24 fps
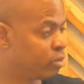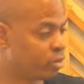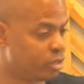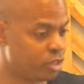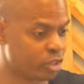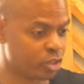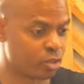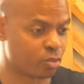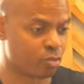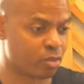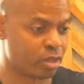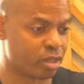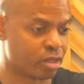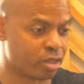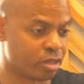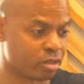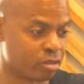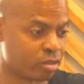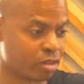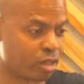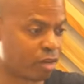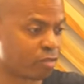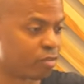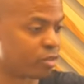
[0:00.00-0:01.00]
he's the one
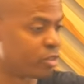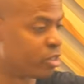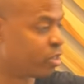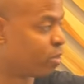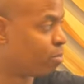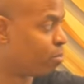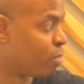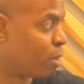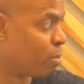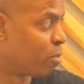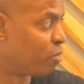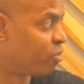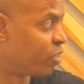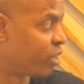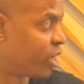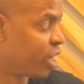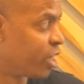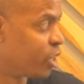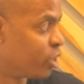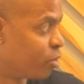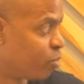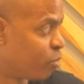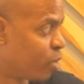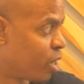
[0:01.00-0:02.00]
that governs the
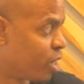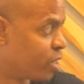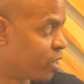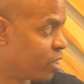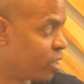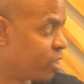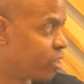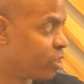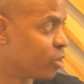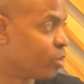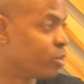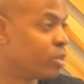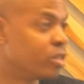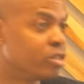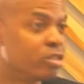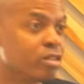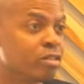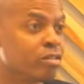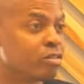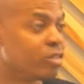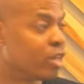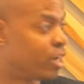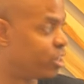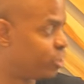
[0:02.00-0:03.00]
mummification process, so he's
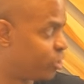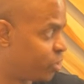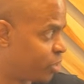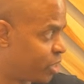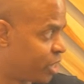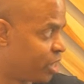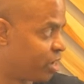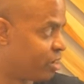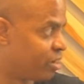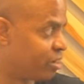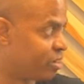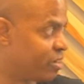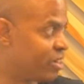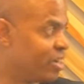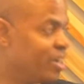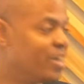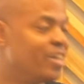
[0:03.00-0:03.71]
an undertaker.